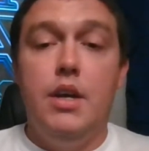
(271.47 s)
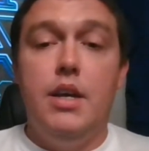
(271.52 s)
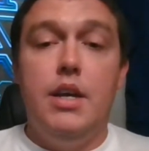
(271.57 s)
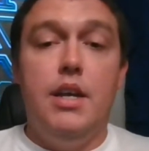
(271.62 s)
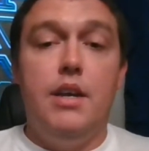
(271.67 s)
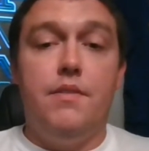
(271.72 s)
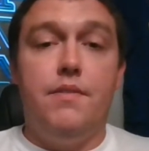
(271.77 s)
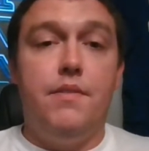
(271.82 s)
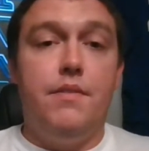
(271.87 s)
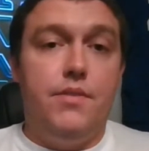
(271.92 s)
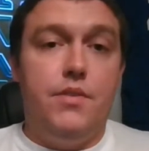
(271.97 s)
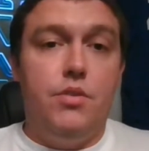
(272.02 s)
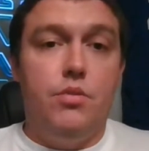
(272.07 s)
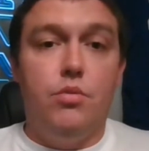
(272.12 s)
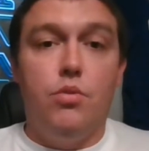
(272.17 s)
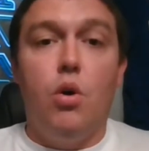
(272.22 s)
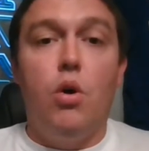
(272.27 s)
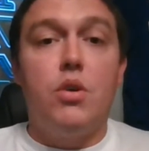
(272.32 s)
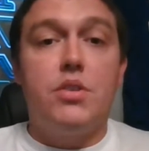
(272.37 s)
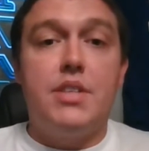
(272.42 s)
If
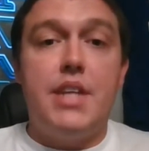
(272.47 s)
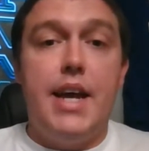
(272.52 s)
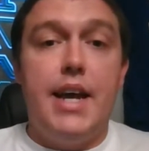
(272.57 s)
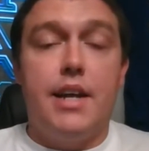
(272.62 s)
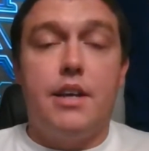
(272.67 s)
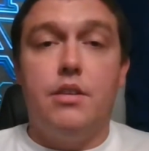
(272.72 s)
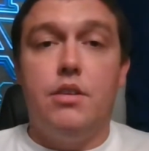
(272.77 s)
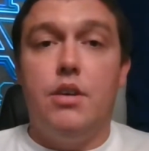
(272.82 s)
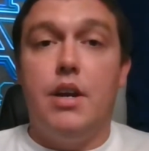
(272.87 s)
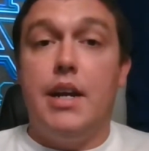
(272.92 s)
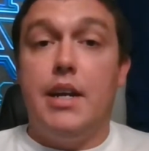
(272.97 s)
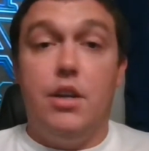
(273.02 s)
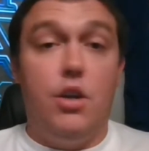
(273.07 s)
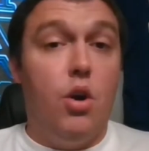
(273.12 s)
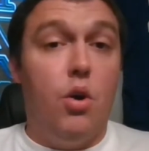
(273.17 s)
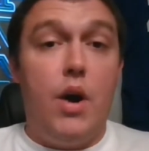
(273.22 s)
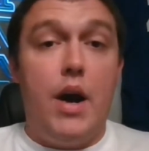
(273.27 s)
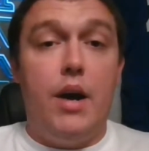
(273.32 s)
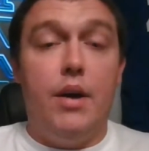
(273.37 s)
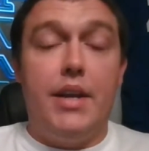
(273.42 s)
you lost Eckler, I'd
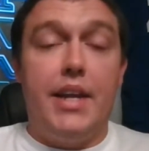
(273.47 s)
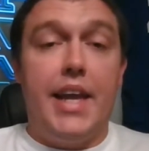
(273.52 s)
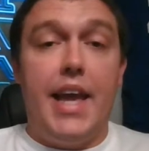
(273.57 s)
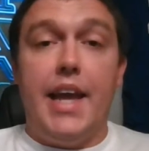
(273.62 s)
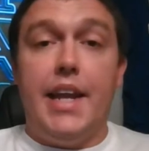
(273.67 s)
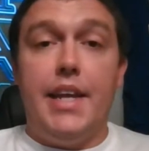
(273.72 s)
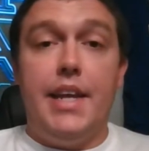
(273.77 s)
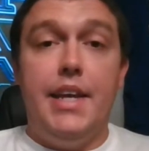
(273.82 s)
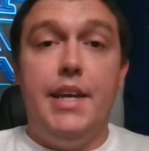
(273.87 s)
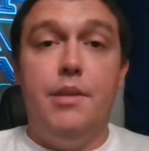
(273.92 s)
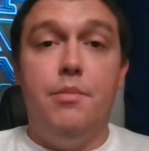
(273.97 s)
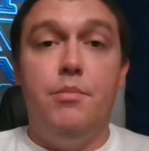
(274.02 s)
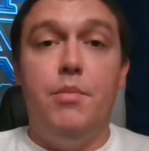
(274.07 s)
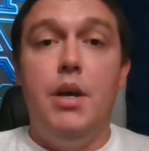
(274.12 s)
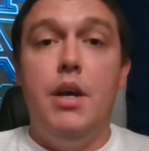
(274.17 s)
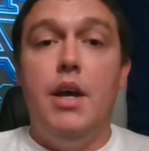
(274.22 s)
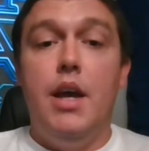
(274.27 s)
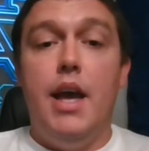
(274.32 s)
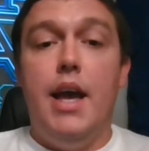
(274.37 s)
go out and get him